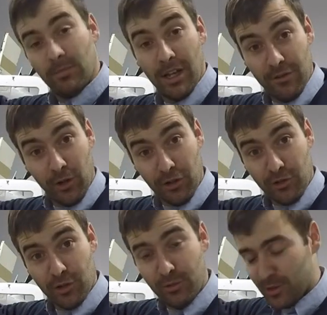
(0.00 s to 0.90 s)
and you've got your
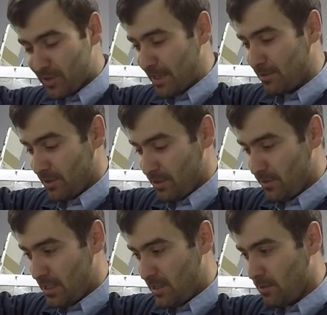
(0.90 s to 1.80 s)
tools out that you
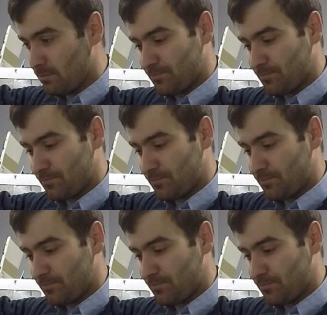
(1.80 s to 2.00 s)
need,